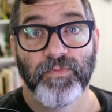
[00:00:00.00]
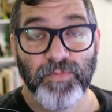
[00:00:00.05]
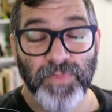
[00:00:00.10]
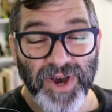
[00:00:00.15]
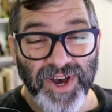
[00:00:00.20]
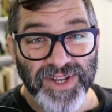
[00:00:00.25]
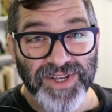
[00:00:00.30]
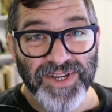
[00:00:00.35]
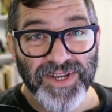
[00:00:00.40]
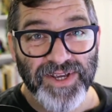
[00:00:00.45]

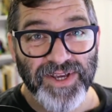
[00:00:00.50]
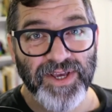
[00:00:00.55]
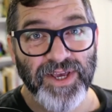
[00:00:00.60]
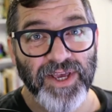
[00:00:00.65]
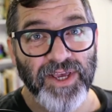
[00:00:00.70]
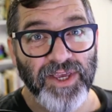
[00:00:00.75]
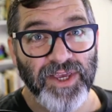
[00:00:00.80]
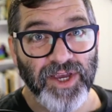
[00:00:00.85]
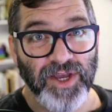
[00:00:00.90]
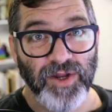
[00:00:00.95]
but
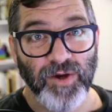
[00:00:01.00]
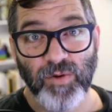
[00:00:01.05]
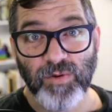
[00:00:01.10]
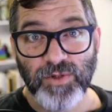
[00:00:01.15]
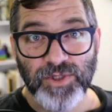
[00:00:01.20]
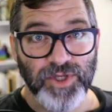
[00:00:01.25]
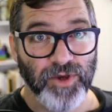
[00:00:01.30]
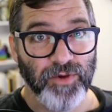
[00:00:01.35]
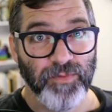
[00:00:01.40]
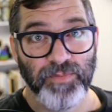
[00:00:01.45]
you can
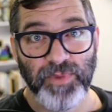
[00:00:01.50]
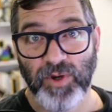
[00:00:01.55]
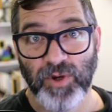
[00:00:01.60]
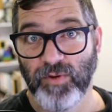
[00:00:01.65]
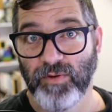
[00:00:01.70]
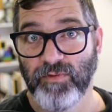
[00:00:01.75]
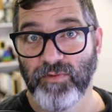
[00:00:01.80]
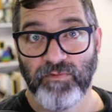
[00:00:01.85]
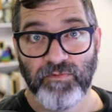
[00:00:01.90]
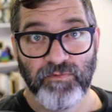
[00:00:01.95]
also
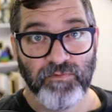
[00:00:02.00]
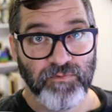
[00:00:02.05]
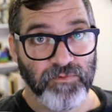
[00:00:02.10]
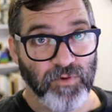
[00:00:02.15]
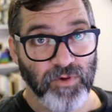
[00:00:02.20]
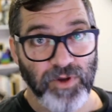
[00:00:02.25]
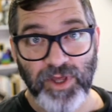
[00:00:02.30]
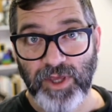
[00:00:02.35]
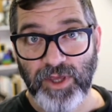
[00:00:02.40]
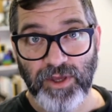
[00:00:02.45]
build
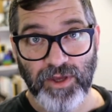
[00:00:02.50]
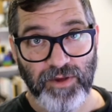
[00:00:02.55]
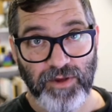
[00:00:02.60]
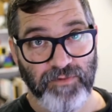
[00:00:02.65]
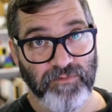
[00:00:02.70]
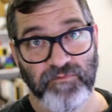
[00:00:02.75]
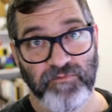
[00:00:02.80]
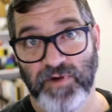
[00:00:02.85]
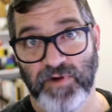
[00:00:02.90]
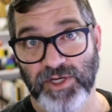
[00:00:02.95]
fully
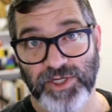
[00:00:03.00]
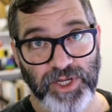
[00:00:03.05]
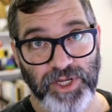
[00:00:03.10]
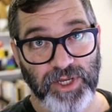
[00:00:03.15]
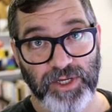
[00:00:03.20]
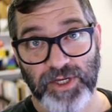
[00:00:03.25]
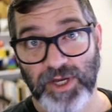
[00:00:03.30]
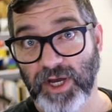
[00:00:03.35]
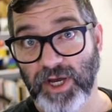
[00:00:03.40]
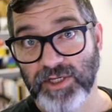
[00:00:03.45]

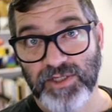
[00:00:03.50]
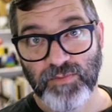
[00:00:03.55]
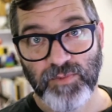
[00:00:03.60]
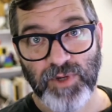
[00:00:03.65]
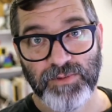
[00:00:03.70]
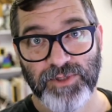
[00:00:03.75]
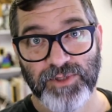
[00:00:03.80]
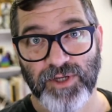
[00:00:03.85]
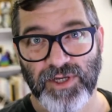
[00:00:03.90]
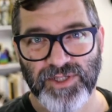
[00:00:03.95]
functioning custom
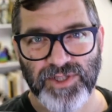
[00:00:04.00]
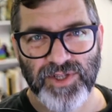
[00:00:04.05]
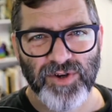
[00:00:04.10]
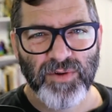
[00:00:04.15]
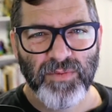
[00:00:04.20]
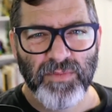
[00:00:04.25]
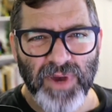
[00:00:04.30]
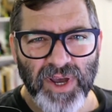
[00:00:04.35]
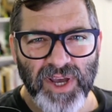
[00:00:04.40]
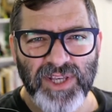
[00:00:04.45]
websites that are
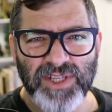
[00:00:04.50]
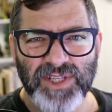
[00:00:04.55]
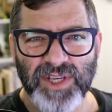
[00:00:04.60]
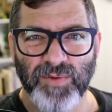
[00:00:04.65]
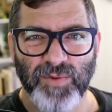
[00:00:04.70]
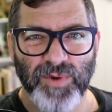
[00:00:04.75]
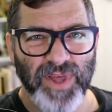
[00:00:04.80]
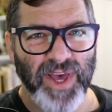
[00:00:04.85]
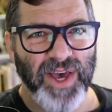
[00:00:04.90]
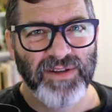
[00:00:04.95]
amazing
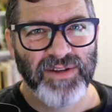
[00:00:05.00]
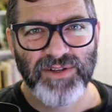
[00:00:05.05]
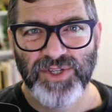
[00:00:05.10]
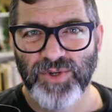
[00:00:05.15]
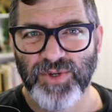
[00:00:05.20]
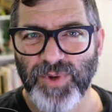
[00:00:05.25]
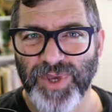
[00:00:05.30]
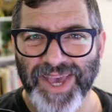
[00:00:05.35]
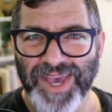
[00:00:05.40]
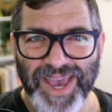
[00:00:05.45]
without
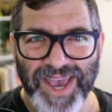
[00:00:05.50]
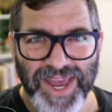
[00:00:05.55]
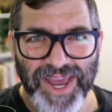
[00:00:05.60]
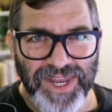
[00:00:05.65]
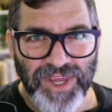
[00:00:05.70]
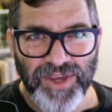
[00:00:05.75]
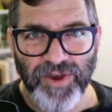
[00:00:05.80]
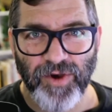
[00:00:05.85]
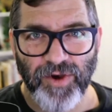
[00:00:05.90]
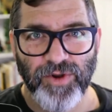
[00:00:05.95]
doing
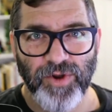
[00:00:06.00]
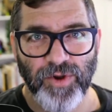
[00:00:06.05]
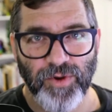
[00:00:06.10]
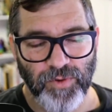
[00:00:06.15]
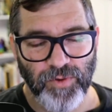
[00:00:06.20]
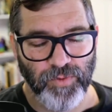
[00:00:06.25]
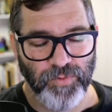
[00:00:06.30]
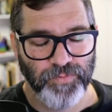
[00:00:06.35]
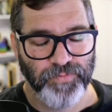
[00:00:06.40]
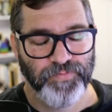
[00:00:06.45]
any code at all.